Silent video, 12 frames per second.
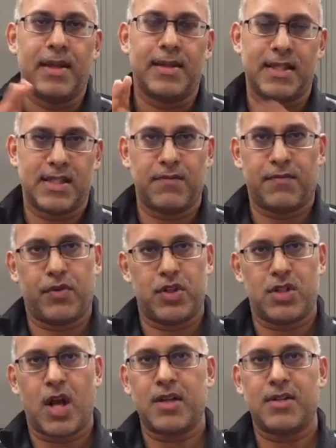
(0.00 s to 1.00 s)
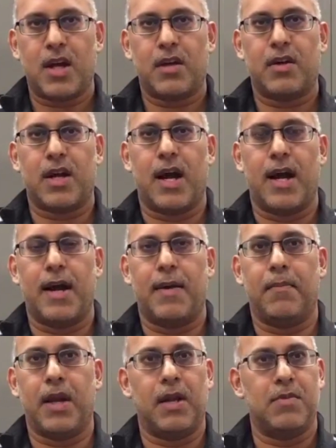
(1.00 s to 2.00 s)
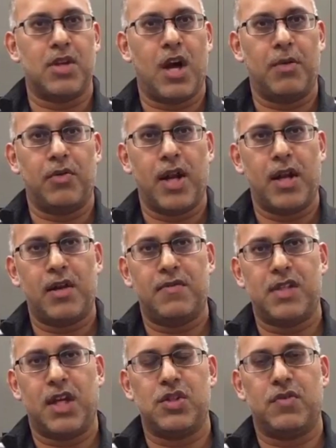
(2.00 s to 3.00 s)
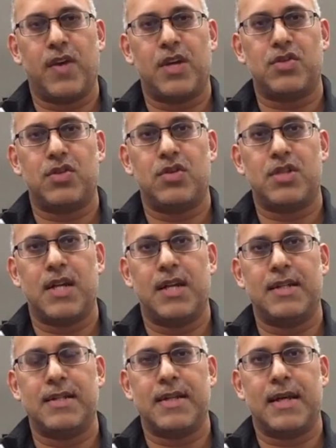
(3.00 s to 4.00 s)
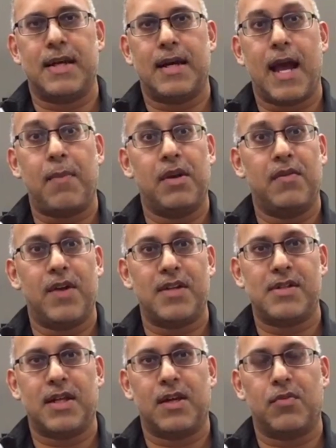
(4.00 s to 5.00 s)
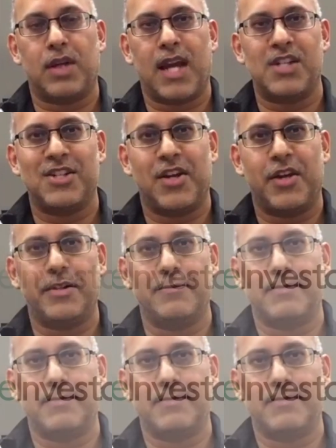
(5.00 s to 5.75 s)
That's it for Stock Talk. My name is Aman of Sage Investors, and happy investing. We'll catch you later.